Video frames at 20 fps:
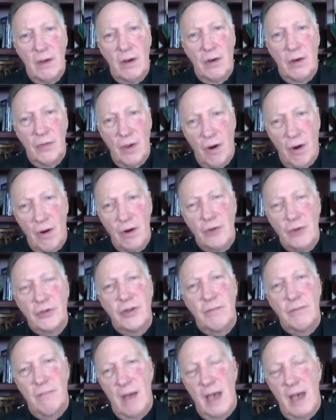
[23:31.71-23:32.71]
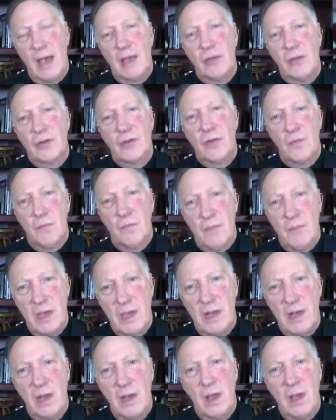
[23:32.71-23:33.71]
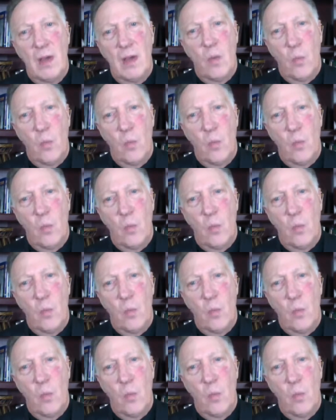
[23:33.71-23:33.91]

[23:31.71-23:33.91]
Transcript: on the hearts and minds of the men,